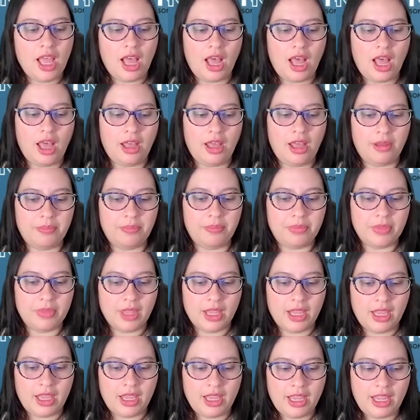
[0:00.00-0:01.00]
um,
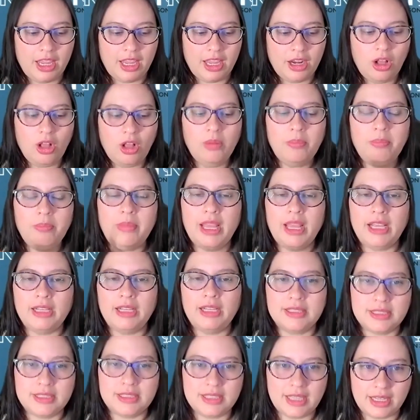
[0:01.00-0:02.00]
it all
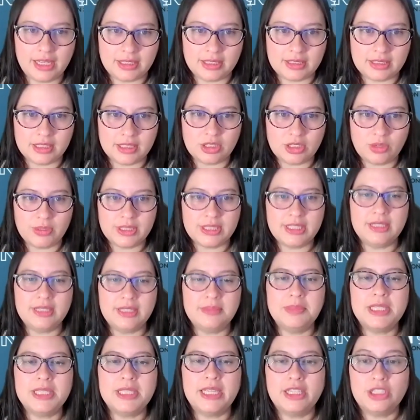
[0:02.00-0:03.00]
makes sense. And so it
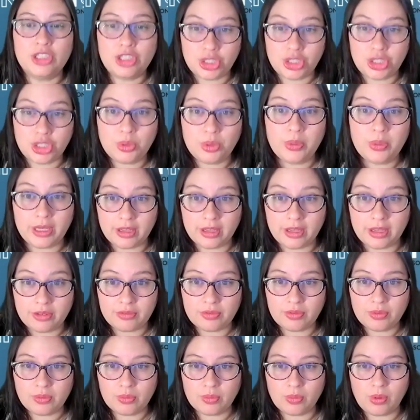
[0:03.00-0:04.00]
seems intuitive,
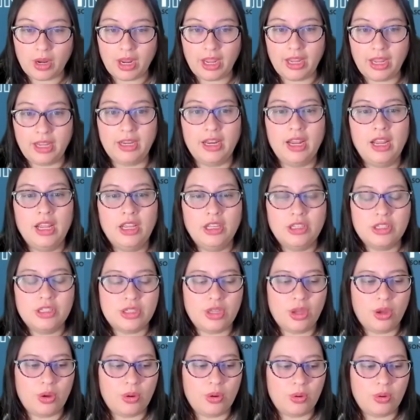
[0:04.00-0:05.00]
yeah. right?
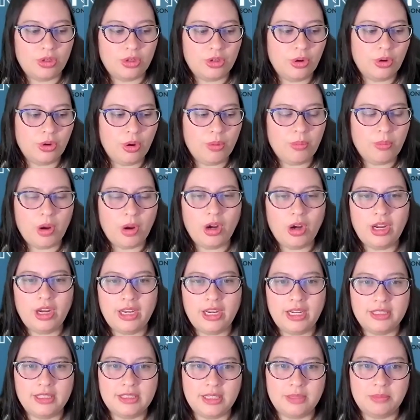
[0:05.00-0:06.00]
So
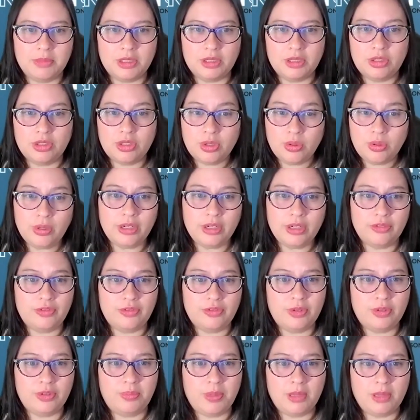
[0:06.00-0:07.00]
neuromarketing seemed intuitive
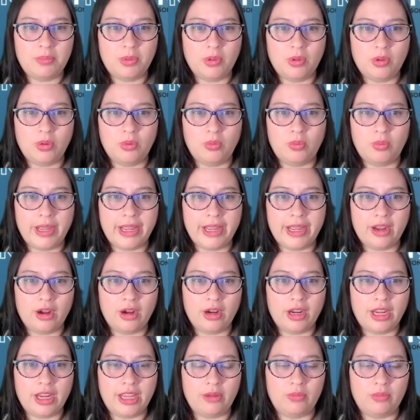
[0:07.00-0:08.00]
to people
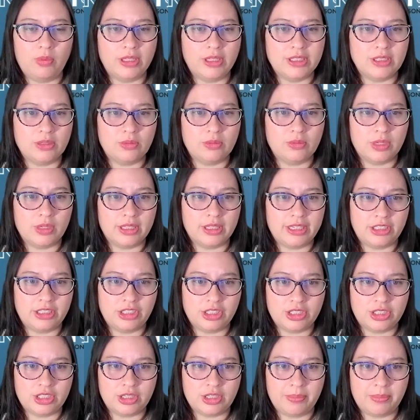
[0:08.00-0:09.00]
where it wasn't really
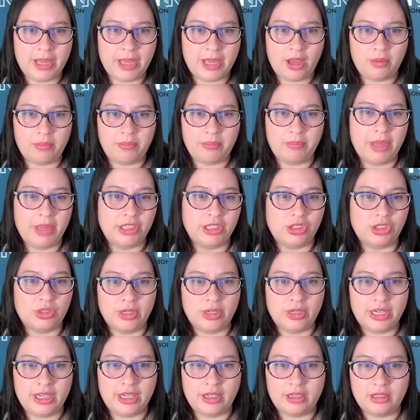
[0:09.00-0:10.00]
just about
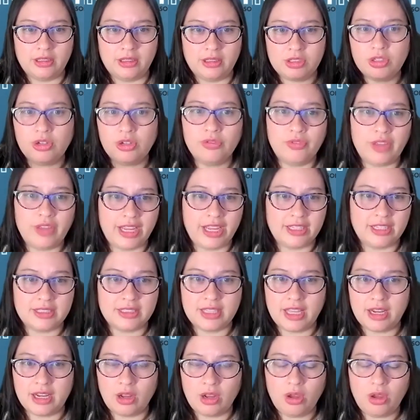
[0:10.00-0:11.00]
measuring surveys
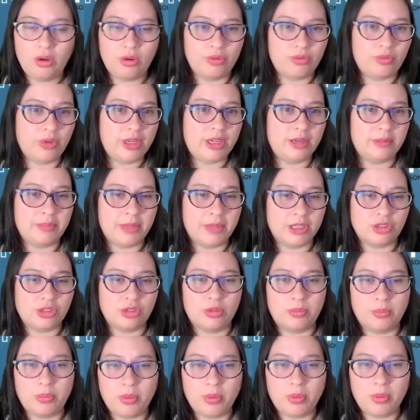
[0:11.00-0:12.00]
that, oh, if we can measure
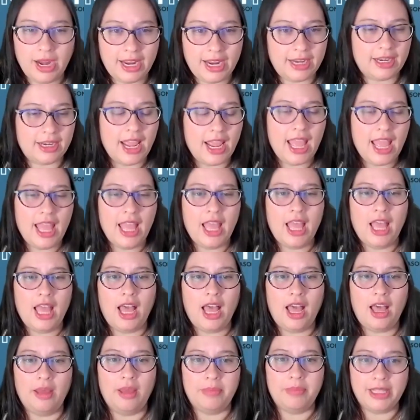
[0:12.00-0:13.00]
the brain,
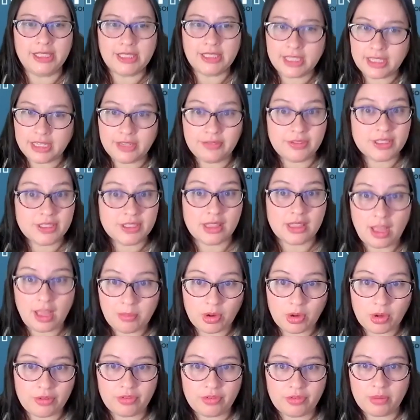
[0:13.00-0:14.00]
um, that's going to give us a lot
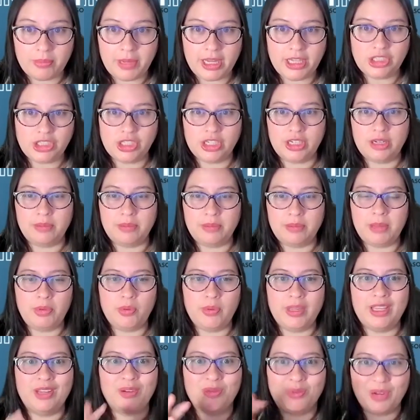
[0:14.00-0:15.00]
more information and maybe
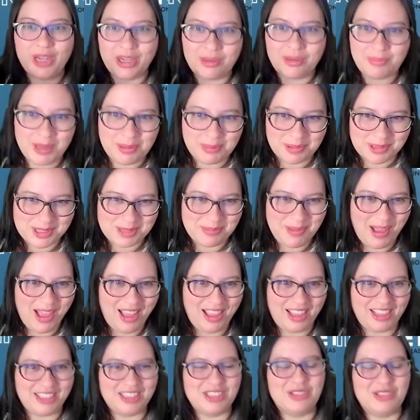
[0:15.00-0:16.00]
we can read people's
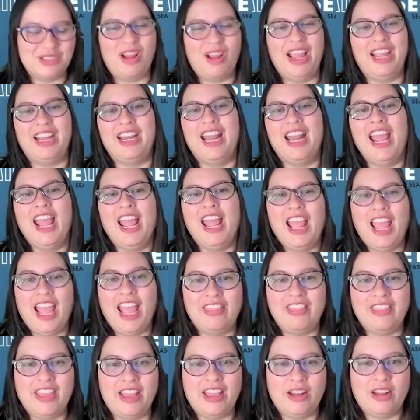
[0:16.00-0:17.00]
minds, right?
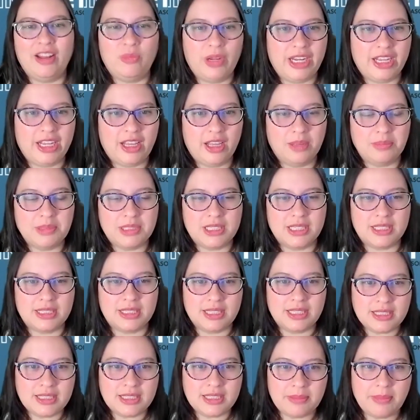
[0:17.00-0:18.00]
And then when it comes to
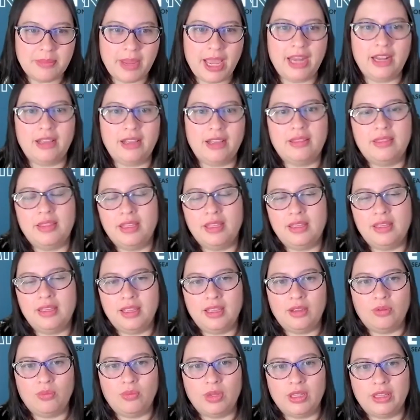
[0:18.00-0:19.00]
systematic
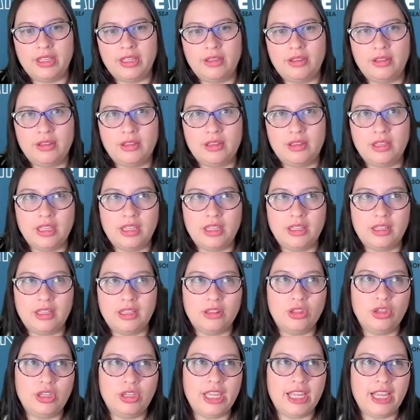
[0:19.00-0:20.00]
thinking, really
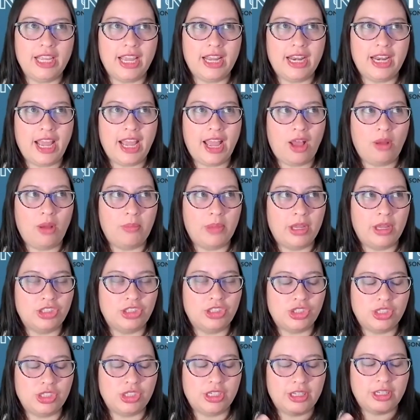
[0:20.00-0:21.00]
looking at how
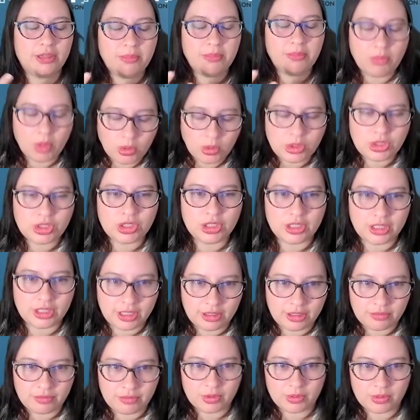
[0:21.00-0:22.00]
much emotion
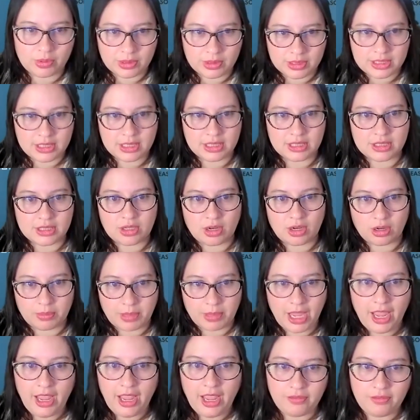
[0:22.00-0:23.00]
influences our
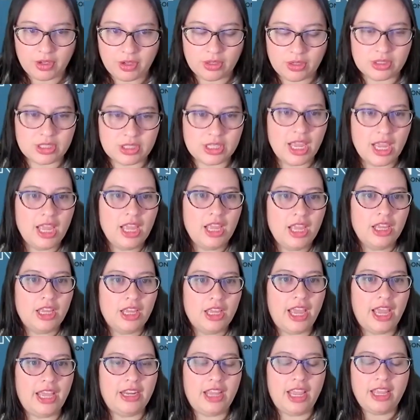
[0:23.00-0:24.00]
behaviors
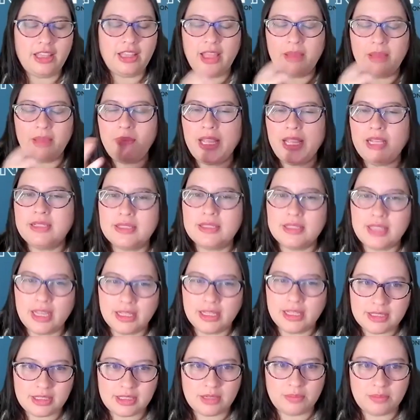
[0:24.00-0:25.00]
and and that makes
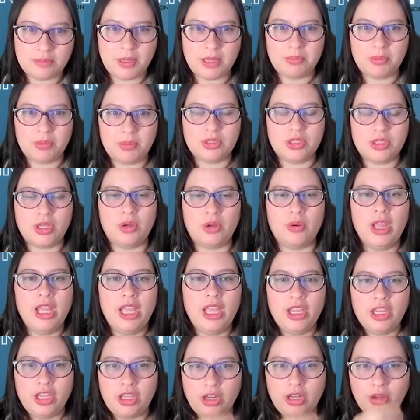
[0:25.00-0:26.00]
sense to people so
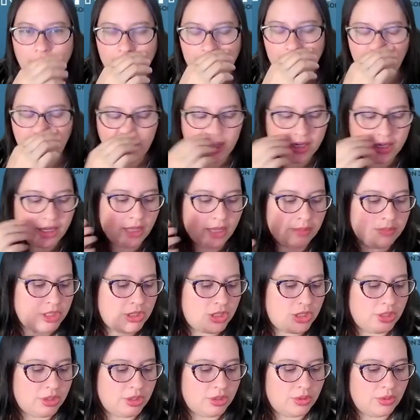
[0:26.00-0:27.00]
you know even when it comes
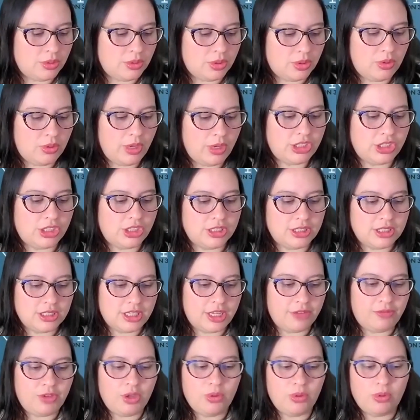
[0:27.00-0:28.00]
to questions
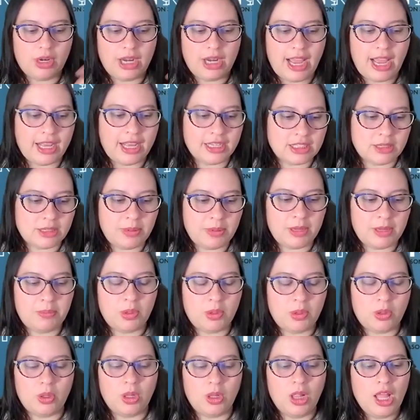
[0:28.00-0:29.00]
if you were to ask
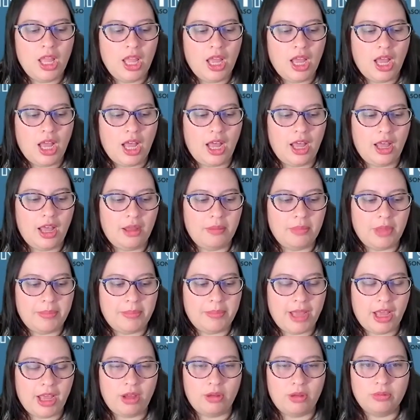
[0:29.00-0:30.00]
people um,
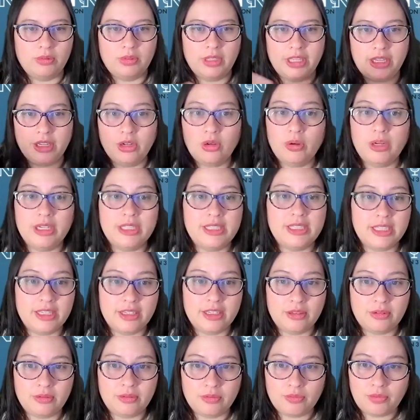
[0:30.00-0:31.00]
about
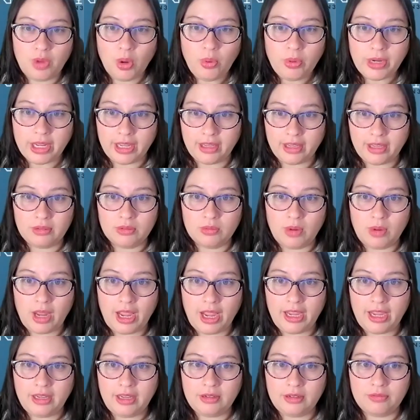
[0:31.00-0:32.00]
increasing voting
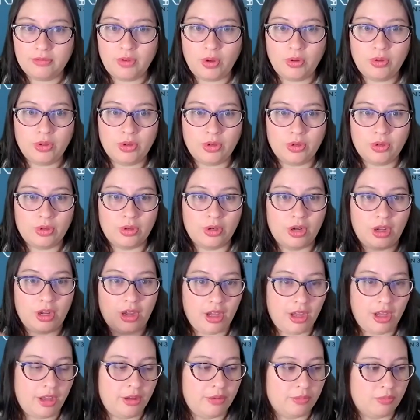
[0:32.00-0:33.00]
right voter
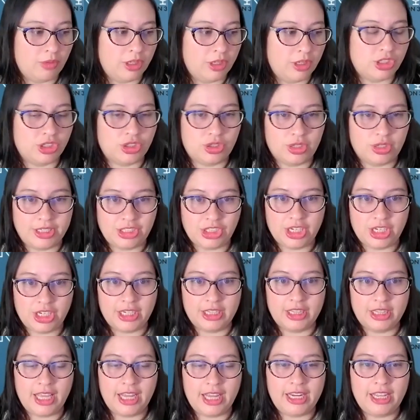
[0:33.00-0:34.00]
um,
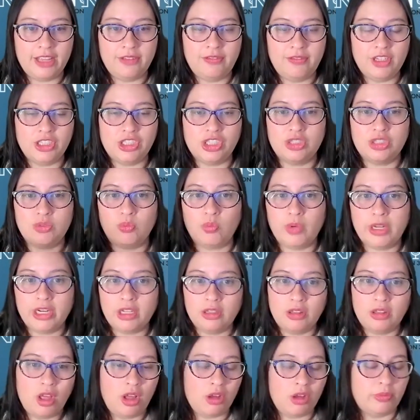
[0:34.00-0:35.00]
registration that if it just went
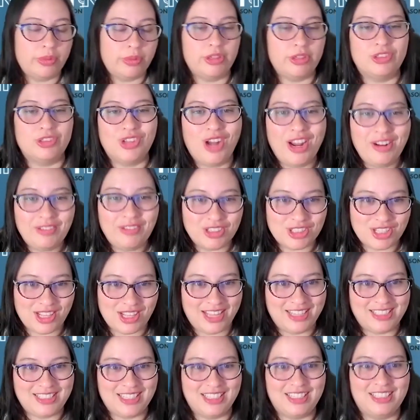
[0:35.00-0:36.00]
along with your driver's
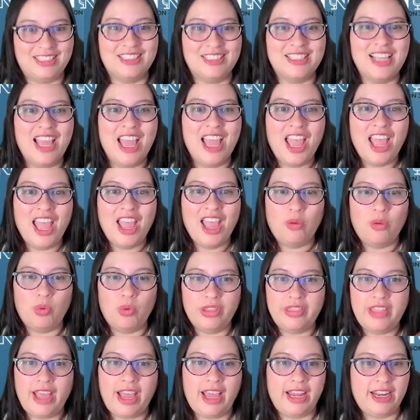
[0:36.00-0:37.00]
license
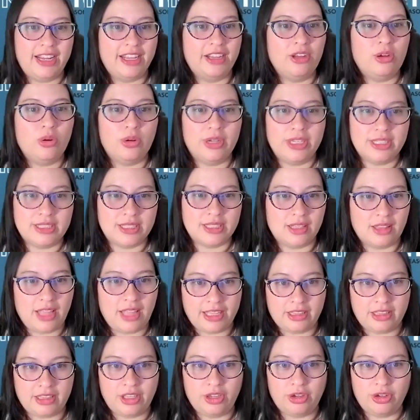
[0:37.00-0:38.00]
would that increase the
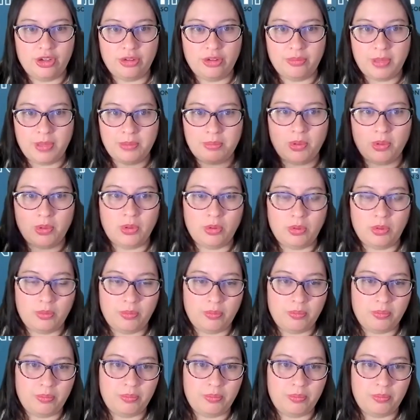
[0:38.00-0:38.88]
likelihood of people